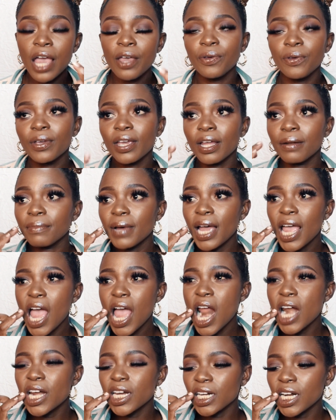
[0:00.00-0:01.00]
You can buy
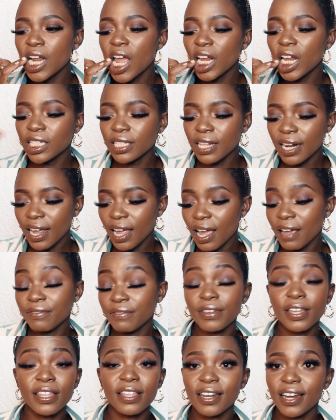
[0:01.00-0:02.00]
a ring light that I have
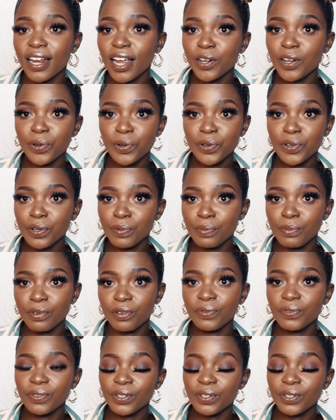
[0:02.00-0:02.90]
here that I cannot remove.